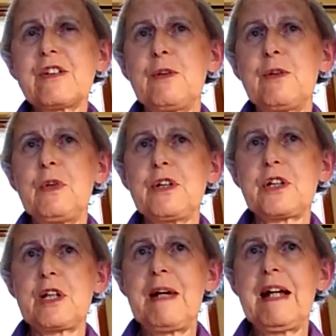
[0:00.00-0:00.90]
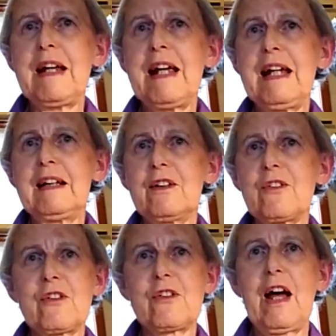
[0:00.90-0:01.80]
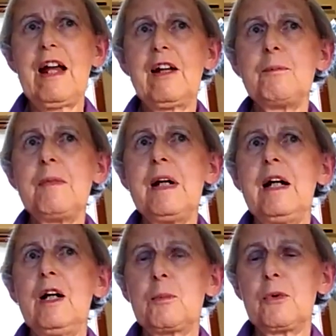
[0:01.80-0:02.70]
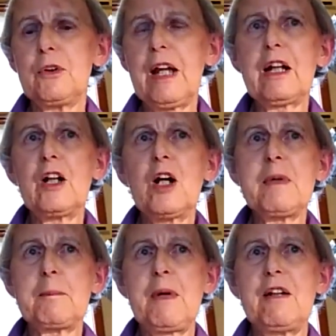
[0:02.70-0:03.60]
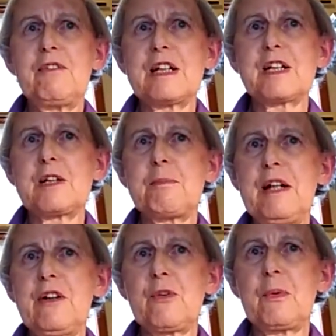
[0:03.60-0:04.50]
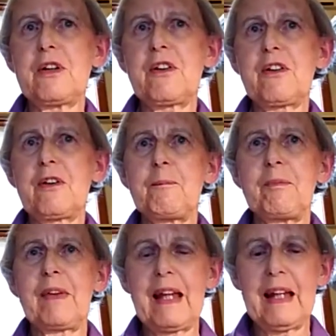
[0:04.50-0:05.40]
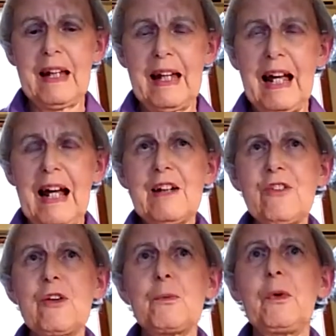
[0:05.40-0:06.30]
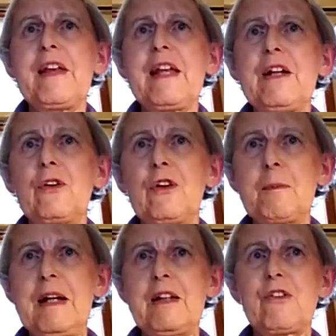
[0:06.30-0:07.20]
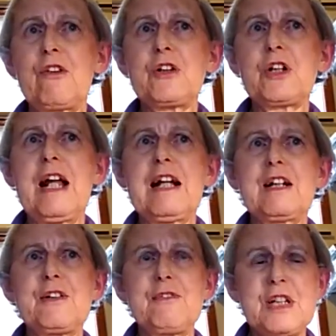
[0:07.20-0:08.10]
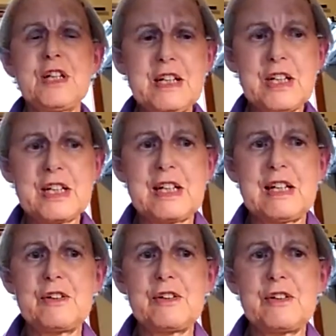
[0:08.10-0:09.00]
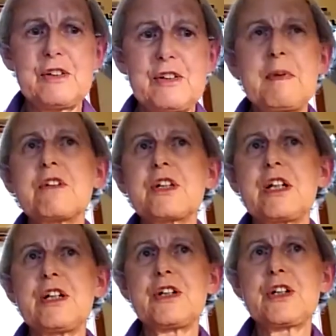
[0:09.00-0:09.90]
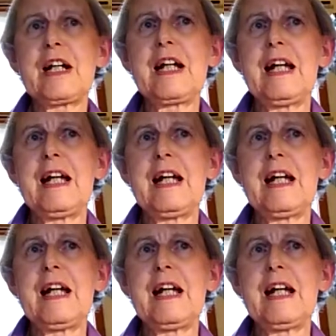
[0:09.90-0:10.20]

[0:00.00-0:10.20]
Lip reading: in which the Mayday Hills Asylum brought economic benefits to Beechworth. Alison will then talk about the social activities that she's been researching.